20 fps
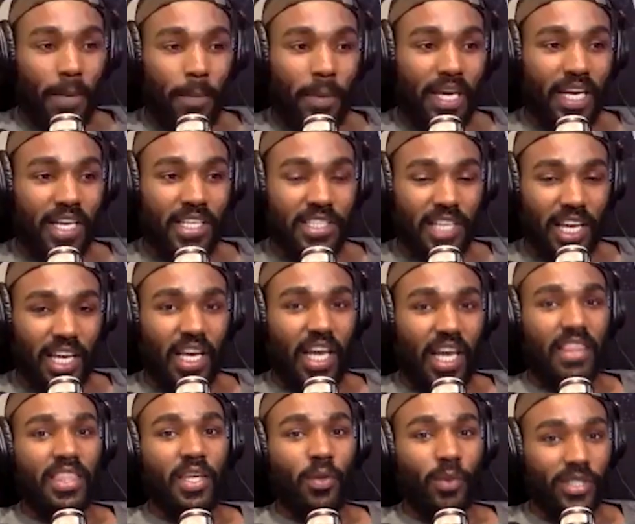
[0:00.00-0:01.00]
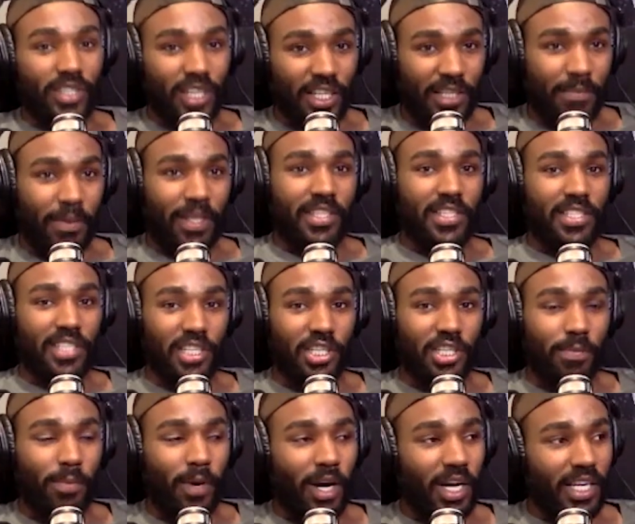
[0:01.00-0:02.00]
because, like, I think we talked about this on
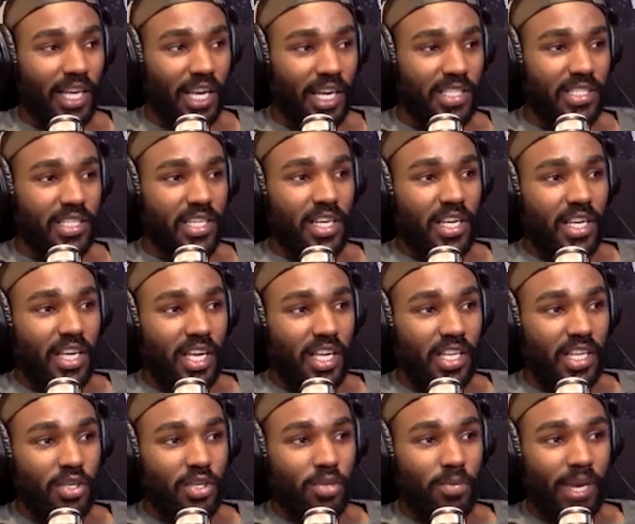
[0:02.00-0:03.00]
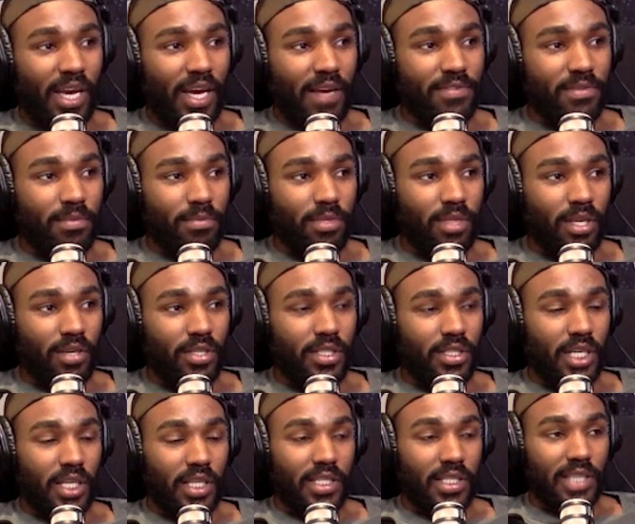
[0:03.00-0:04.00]
your podcast, and you may have some
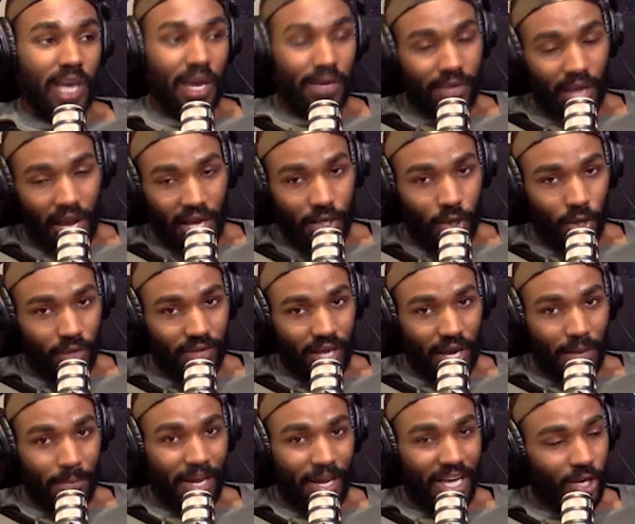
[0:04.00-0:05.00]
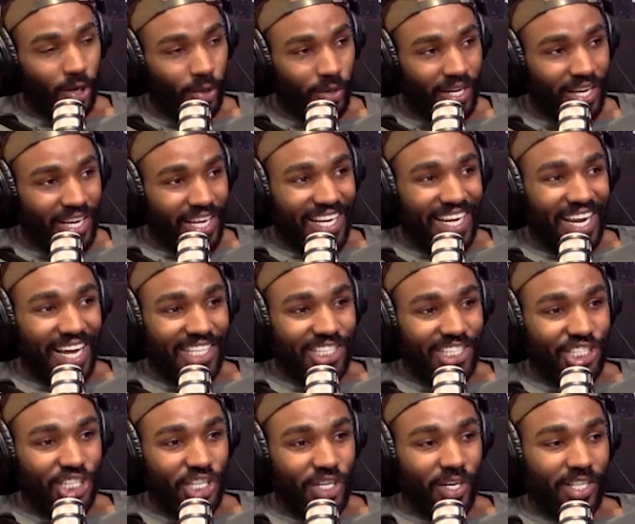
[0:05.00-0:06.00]
theories on this. I've I know I've got my own.
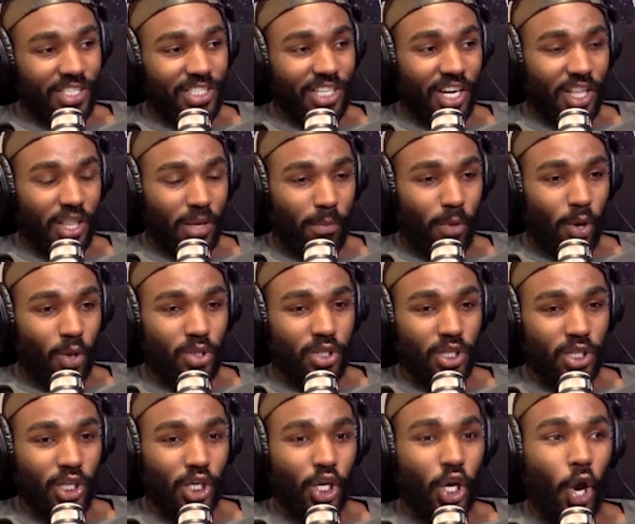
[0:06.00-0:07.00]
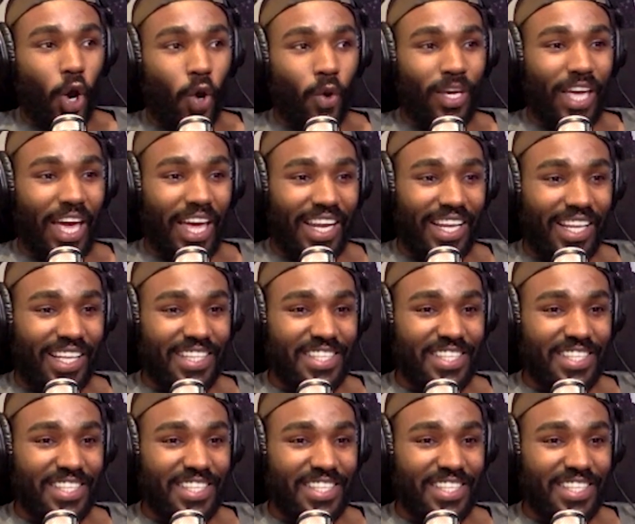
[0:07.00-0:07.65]
Nigerians are the most go get it